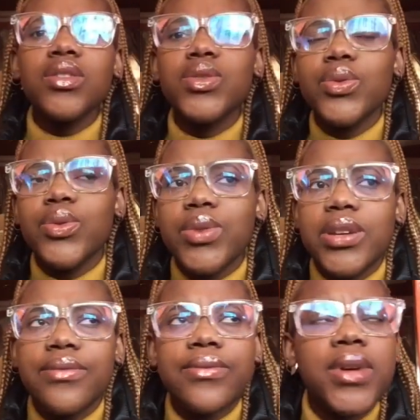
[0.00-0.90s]
to
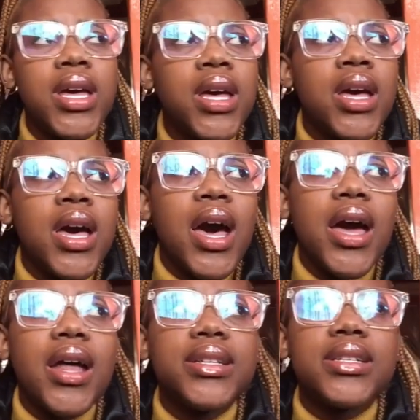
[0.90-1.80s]
grieve.
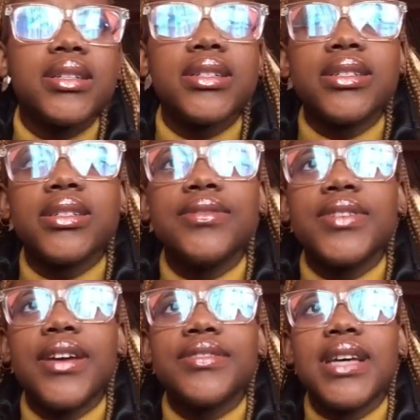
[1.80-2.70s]
I didn't
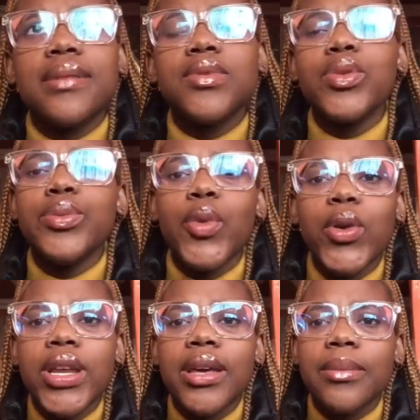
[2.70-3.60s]
even have time to
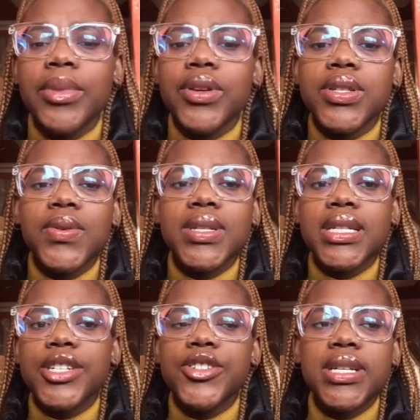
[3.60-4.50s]
mourn him because it
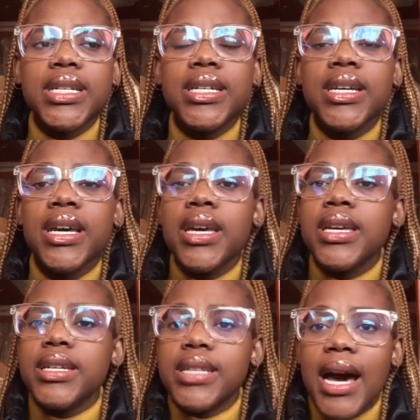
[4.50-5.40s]
was literally
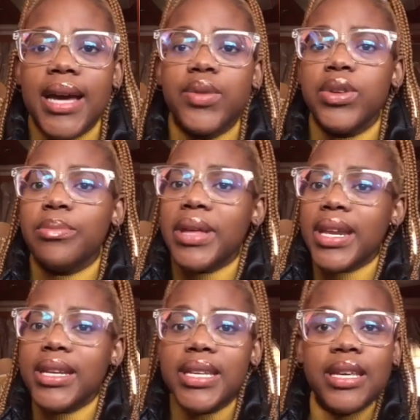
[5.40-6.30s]
he died, we
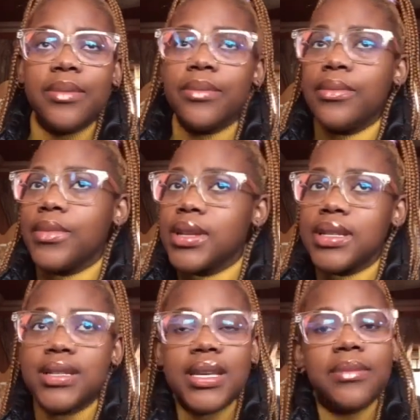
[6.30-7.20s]
buried him.
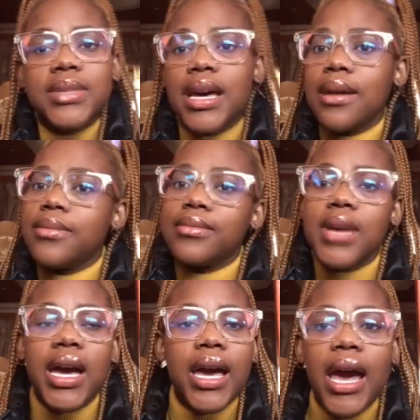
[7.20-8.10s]
Same
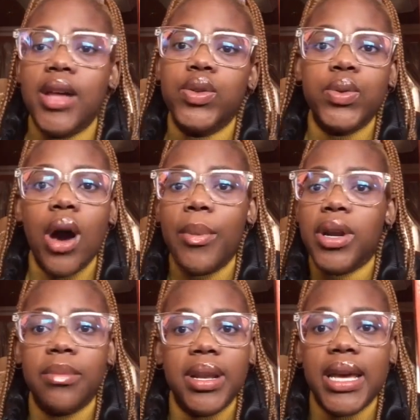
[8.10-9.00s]
time, I had to hop
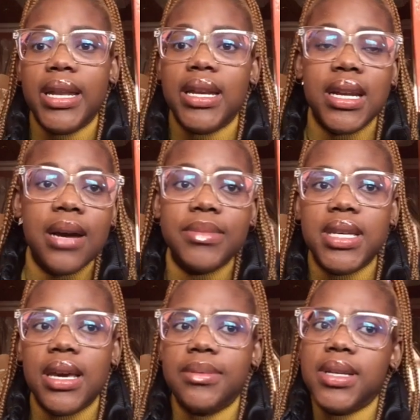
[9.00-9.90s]
on a plane and come to
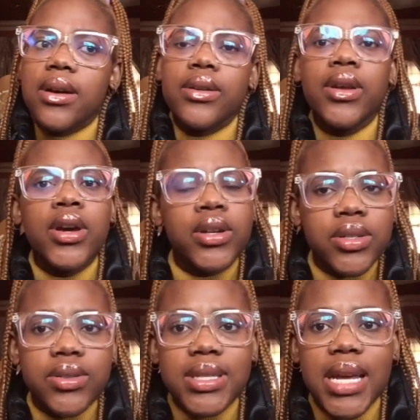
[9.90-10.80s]
Cape Town
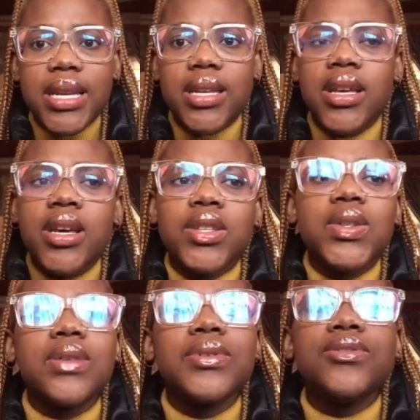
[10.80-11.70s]
to study.
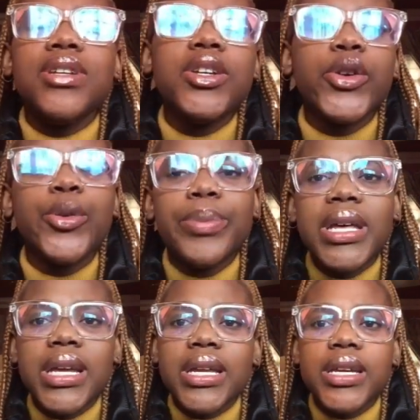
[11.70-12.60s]
So there was really no
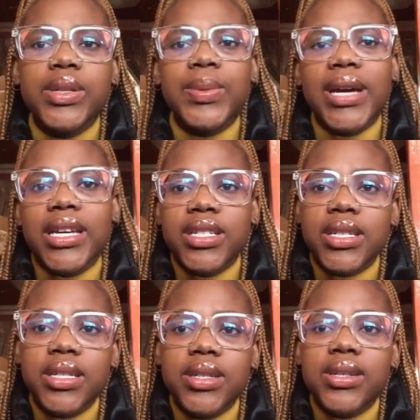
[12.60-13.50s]
period where I
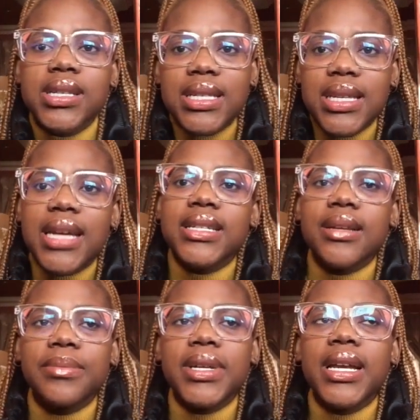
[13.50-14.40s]
just sat
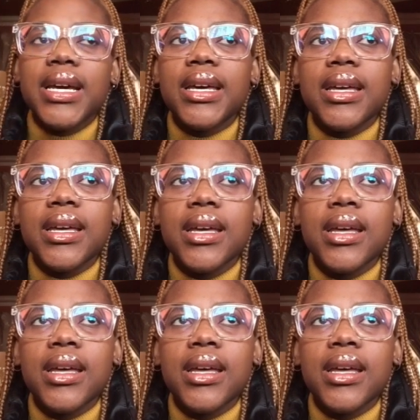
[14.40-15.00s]
and be like,